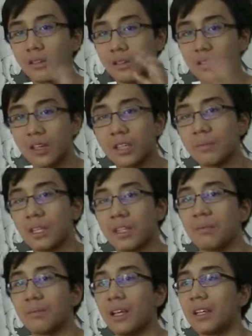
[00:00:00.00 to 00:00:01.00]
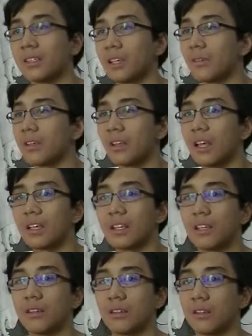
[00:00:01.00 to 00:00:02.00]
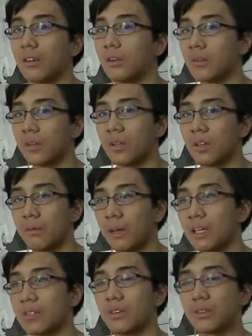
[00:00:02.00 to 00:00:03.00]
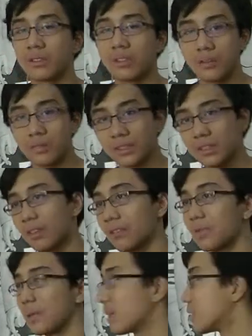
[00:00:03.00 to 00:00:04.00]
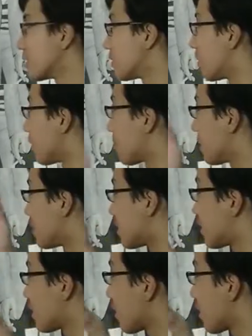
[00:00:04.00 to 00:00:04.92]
Sonic Mania Plus. I really like it. You know, Mighty's all tough and stuff because, you know, of his